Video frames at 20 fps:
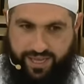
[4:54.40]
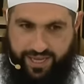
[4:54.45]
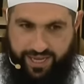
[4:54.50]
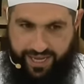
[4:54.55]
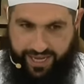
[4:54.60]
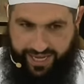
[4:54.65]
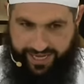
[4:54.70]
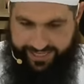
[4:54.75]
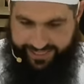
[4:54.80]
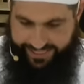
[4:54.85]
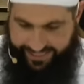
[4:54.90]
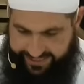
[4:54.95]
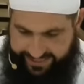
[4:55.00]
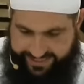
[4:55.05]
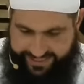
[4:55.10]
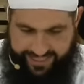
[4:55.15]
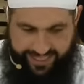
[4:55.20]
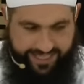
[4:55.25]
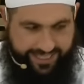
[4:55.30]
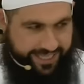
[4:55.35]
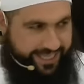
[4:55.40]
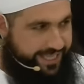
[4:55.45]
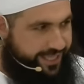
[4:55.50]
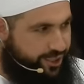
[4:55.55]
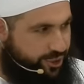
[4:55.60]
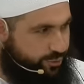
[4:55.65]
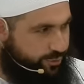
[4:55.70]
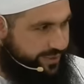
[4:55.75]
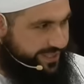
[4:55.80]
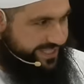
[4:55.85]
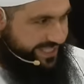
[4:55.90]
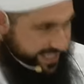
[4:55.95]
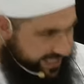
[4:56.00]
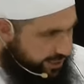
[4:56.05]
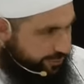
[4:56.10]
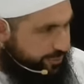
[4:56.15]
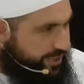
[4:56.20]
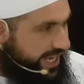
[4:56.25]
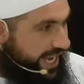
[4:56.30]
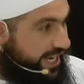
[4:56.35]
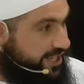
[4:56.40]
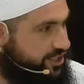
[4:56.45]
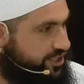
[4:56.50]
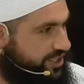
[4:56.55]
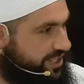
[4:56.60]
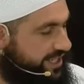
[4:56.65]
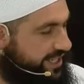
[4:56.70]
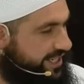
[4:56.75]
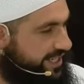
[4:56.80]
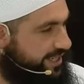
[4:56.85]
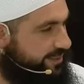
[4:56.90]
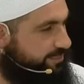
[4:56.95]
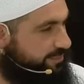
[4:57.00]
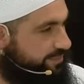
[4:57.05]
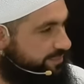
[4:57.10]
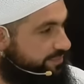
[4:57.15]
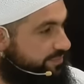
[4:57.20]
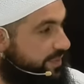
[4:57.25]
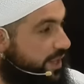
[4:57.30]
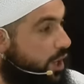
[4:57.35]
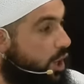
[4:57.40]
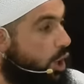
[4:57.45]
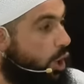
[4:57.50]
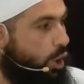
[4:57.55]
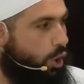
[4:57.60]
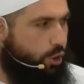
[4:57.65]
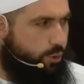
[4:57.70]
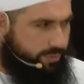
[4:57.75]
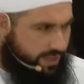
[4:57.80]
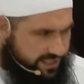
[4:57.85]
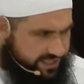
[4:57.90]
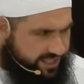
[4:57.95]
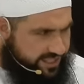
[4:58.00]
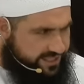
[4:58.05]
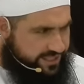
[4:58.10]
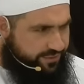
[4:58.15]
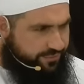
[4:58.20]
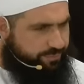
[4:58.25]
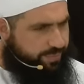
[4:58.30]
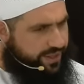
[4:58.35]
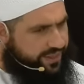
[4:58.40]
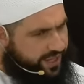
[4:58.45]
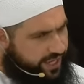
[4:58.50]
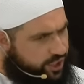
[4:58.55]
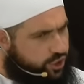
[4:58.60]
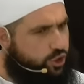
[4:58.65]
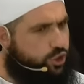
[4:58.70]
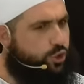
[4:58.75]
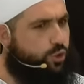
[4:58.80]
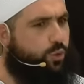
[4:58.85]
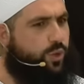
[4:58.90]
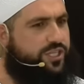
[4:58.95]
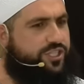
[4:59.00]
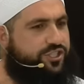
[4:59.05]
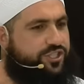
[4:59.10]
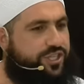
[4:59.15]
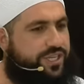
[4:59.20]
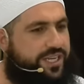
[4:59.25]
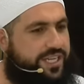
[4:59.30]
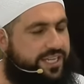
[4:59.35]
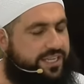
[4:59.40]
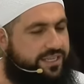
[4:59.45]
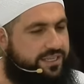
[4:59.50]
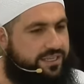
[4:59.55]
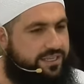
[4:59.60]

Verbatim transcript: and instantly you will see a reaction in him. Almost as if, brother, are you questioning